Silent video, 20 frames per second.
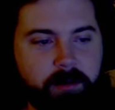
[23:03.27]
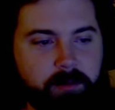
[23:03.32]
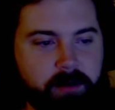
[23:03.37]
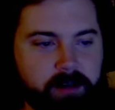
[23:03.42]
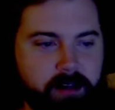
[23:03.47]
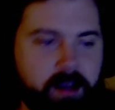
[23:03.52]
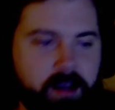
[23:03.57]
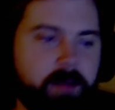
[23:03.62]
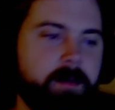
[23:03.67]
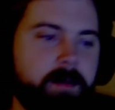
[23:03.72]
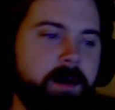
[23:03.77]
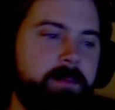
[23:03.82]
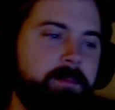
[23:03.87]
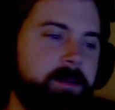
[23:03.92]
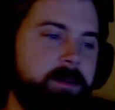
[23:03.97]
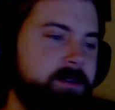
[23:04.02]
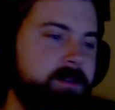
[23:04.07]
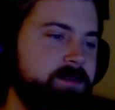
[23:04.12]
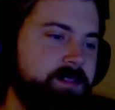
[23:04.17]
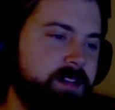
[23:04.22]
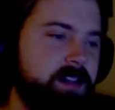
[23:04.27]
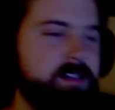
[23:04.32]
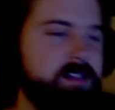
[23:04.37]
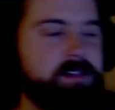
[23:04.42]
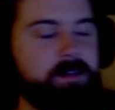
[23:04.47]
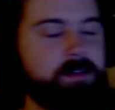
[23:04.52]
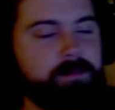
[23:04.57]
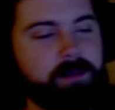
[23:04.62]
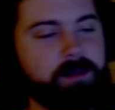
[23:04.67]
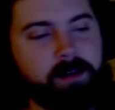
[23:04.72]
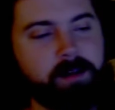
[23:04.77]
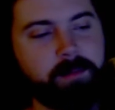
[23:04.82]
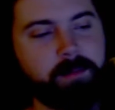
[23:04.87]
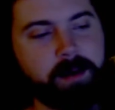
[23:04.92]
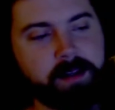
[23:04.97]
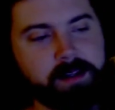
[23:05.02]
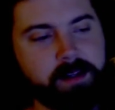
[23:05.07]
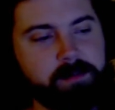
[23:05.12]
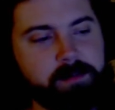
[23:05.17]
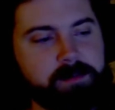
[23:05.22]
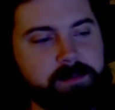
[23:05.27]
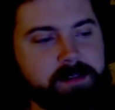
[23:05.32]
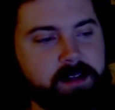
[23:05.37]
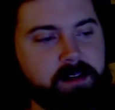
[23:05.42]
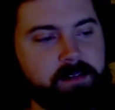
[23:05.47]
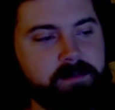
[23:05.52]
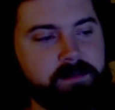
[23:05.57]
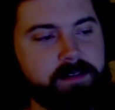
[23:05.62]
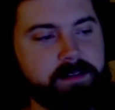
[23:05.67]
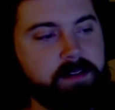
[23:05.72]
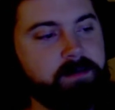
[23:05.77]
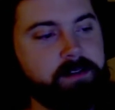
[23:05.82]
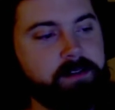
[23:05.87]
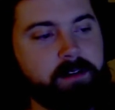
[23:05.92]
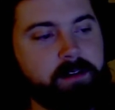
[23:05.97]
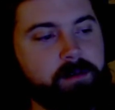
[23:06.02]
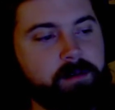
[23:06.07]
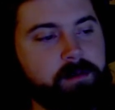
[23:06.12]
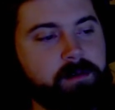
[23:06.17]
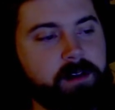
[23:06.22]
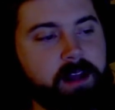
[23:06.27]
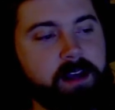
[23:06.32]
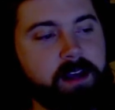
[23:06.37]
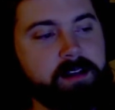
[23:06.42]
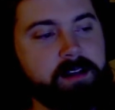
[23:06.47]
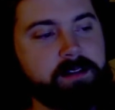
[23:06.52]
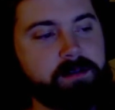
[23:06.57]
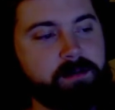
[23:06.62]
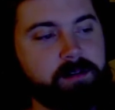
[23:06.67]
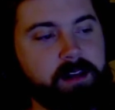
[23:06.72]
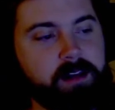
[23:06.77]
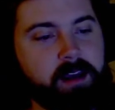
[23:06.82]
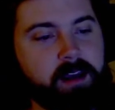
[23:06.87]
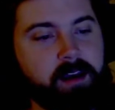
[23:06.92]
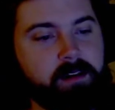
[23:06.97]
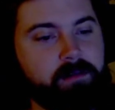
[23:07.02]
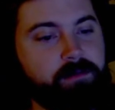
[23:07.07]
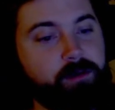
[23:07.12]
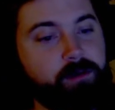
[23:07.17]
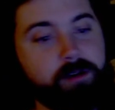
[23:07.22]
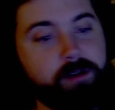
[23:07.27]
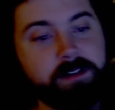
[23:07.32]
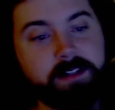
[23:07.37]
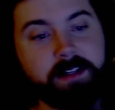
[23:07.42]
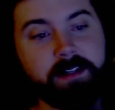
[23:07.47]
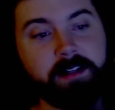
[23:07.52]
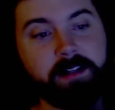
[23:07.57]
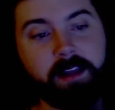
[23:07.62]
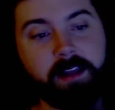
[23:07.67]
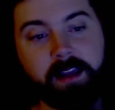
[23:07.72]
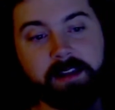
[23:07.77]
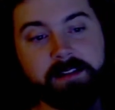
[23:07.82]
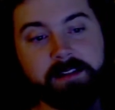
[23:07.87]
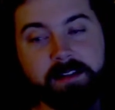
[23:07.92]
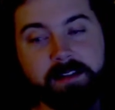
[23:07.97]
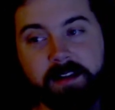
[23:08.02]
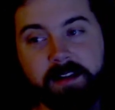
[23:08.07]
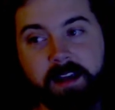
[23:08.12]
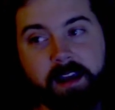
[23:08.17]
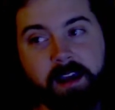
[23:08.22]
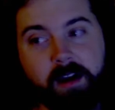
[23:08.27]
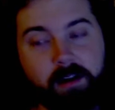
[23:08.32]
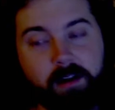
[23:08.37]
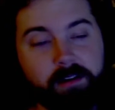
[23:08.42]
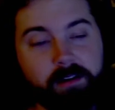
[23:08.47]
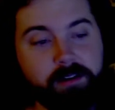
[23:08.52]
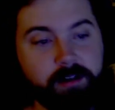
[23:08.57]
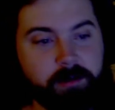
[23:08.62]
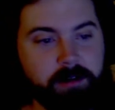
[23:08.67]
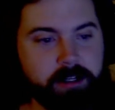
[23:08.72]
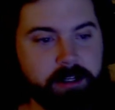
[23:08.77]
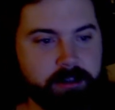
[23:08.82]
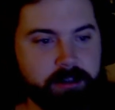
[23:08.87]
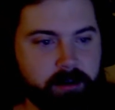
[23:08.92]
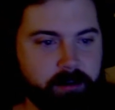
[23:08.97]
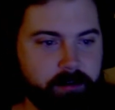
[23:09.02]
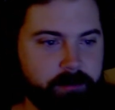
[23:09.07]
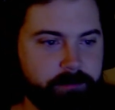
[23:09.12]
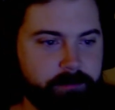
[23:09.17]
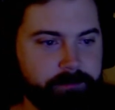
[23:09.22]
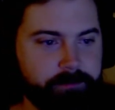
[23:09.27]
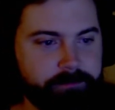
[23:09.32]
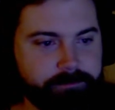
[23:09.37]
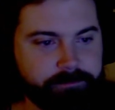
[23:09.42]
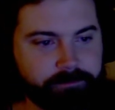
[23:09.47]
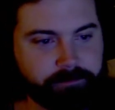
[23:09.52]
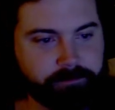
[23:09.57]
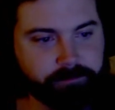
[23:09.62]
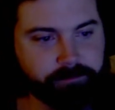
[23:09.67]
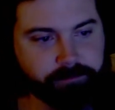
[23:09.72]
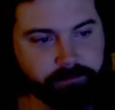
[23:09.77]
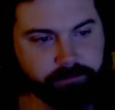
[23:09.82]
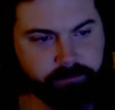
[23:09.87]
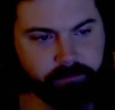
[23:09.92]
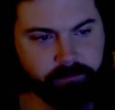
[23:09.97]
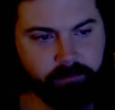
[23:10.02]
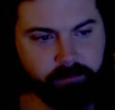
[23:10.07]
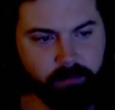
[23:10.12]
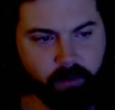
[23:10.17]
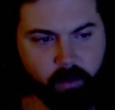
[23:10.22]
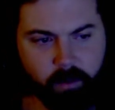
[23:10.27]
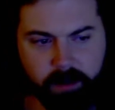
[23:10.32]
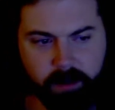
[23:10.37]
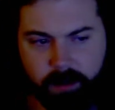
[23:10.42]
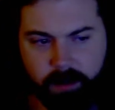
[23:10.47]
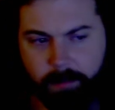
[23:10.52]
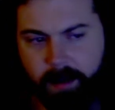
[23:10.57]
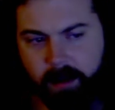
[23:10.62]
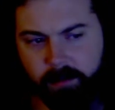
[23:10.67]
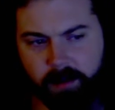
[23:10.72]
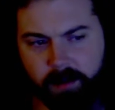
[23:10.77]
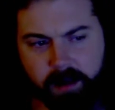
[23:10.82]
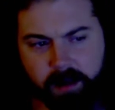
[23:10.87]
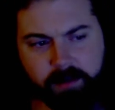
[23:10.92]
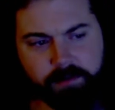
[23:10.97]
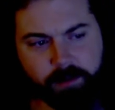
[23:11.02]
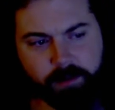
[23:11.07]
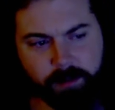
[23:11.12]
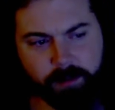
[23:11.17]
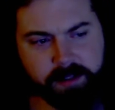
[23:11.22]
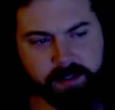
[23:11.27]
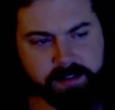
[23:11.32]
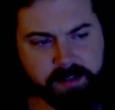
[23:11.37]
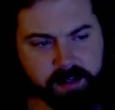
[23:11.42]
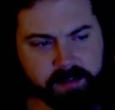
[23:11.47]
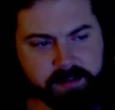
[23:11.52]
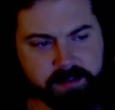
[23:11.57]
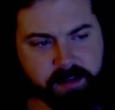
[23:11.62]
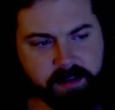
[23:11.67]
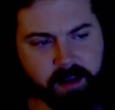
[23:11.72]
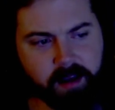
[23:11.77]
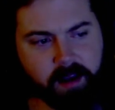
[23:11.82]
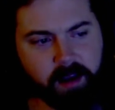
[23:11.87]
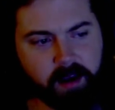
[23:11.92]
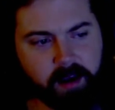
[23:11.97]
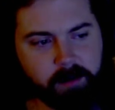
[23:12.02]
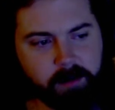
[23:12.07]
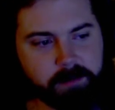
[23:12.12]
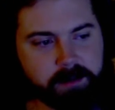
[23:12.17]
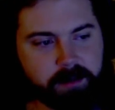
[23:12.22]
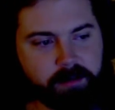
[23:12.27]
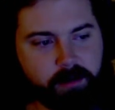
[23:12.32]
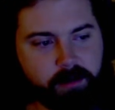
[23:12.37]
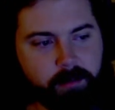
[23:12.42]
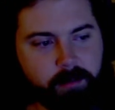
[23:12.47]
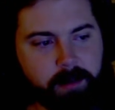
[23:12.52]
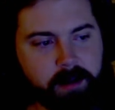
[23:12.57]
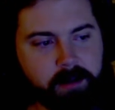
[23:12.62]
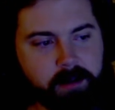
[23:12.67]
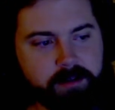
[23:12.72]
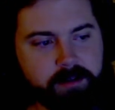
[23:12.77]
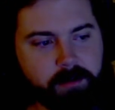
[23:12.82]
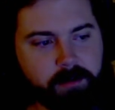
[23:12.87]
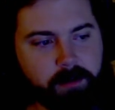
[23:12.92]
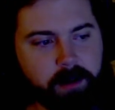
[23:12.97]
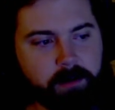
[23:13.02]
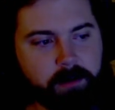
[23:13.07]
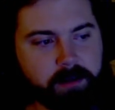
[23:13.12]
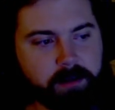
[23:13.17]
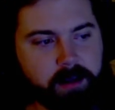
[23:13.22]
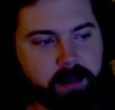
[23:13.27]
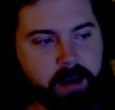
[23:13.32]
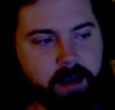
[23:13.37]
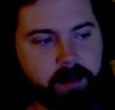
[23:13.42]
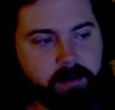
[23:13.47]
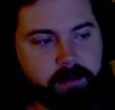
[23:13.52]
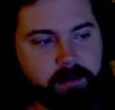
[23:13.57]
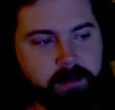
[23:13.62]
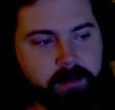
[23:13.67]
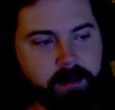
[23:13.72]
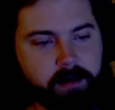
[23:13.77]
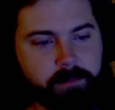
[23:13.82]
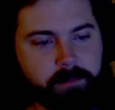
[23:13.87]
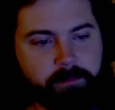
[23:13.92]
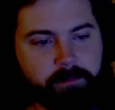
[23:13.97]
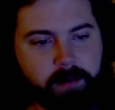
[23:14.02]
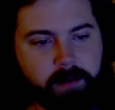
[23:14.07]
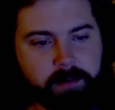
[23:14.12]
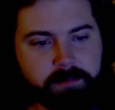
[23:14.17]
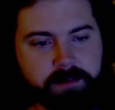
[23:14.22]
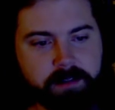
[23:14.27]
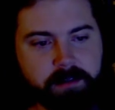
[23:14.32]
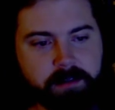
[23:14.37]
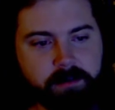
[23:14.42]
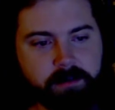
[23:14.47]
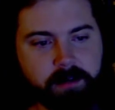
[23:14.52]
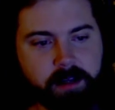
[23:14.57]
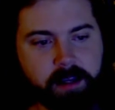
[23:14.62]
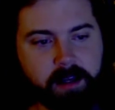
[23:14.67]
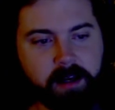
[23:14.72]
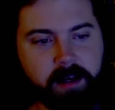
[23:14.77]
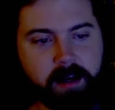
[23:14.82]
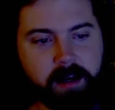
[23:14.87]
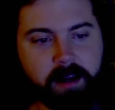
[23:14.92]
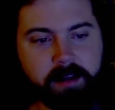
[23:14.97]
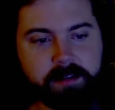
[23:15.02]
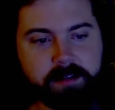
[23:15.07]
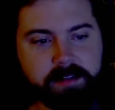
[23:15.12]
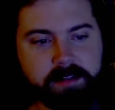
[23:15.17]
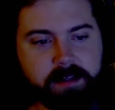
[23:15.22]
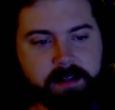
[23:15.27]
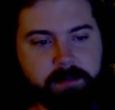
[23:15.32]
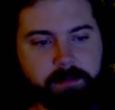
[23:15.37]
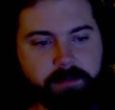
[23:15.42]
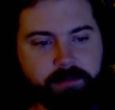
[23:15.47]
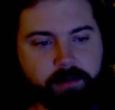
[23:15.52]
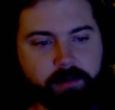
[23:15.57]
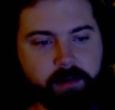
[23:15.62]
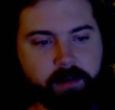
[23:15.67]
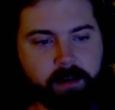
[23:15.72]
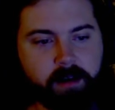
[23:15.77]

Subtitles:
come up and say something about themselves, even though class only had 14 kids and they all knew each other. When the bell rang for recess, I went to throw my lunch away with Kyle, and I bumped into a kid I hadn't seen before.